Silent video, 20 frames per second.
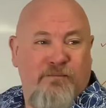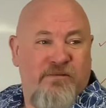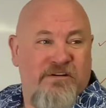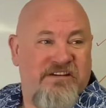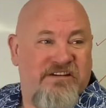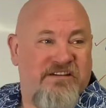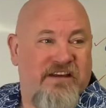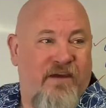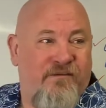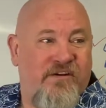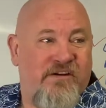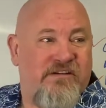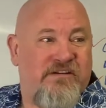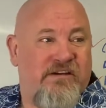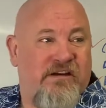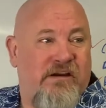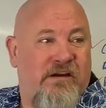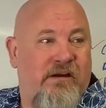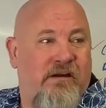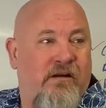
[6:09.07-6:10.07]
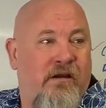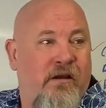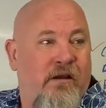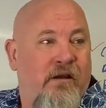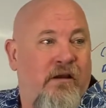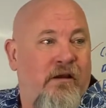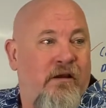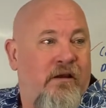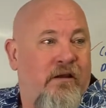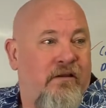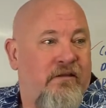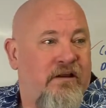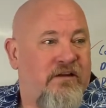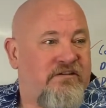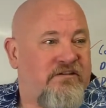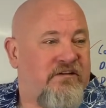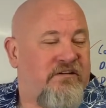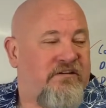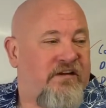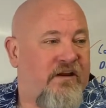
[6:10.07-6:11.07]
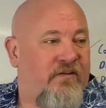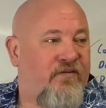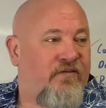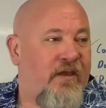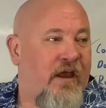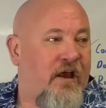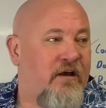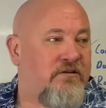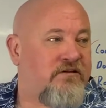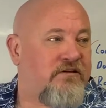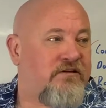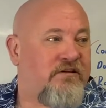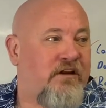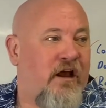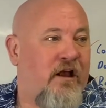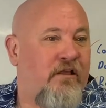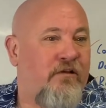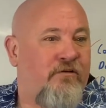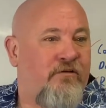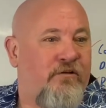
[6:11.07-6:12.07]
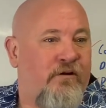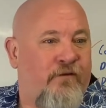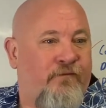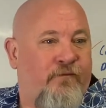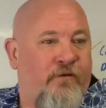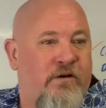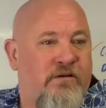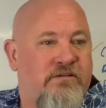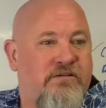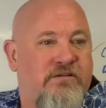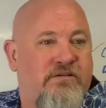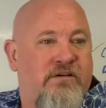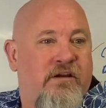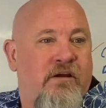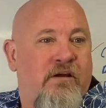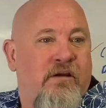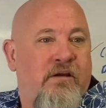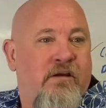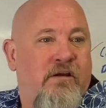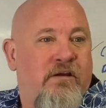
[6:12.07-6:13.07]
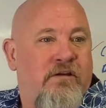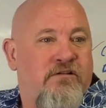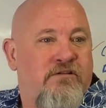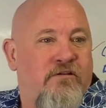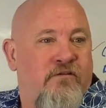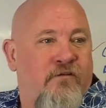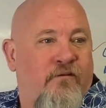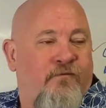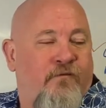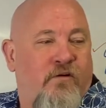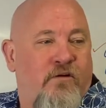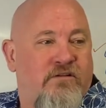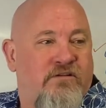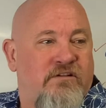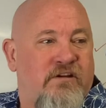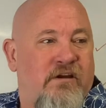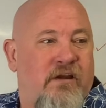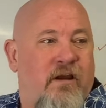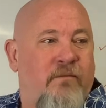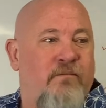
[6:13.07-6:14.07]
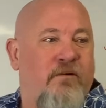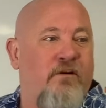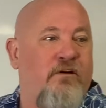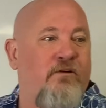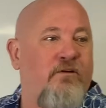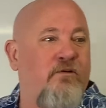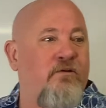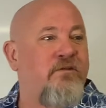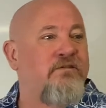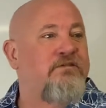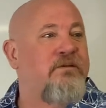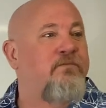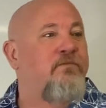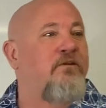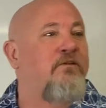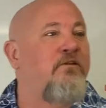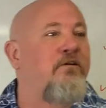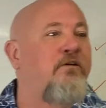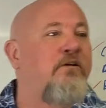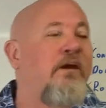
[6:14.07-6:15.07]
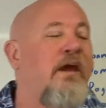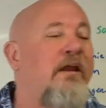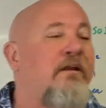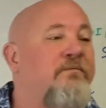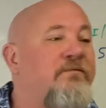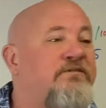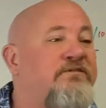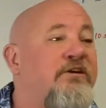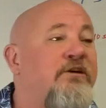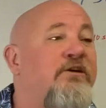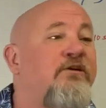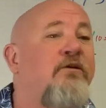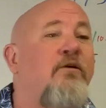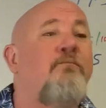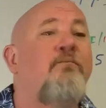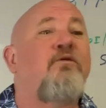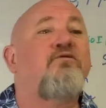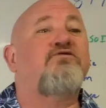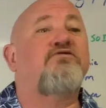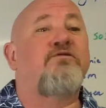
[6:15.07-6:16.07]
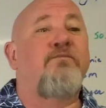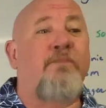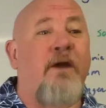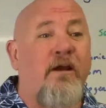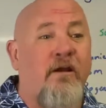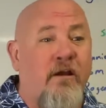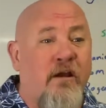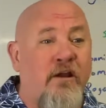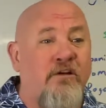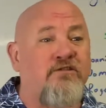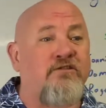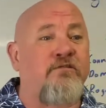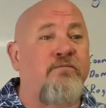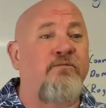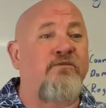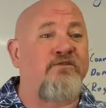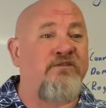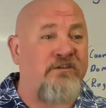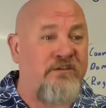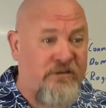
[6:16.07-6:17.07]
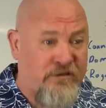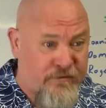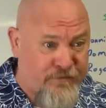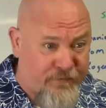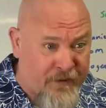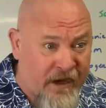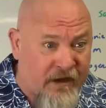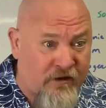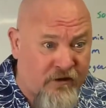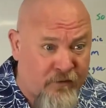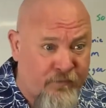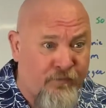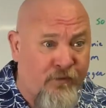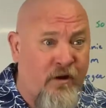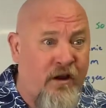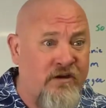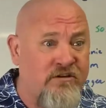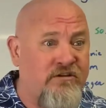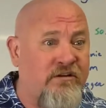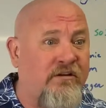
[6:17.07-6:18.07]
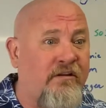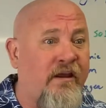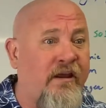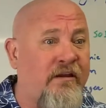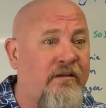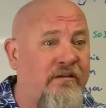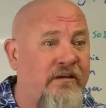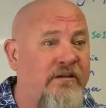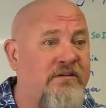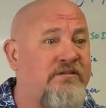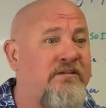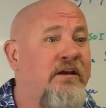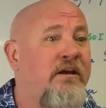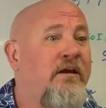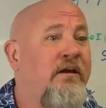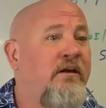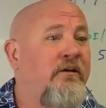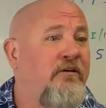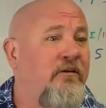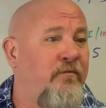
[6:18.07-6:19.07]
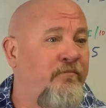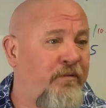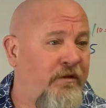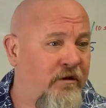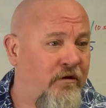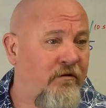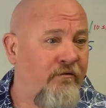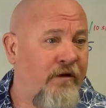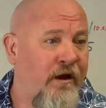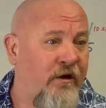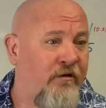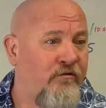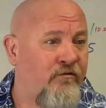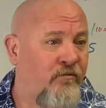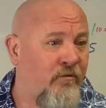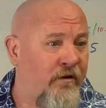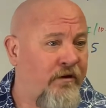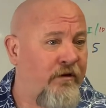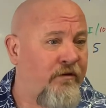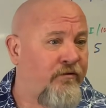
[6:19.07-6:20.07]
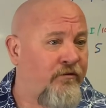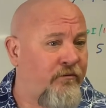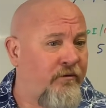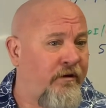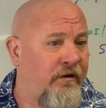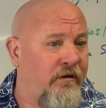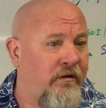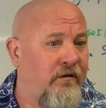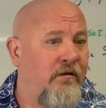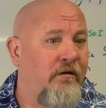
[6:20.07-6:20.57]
to 17, that's a $10,000 difference. So the first thing I'm going to do is I'm going to look at them and say, you know, most of my customers expect a project like this to be around 23.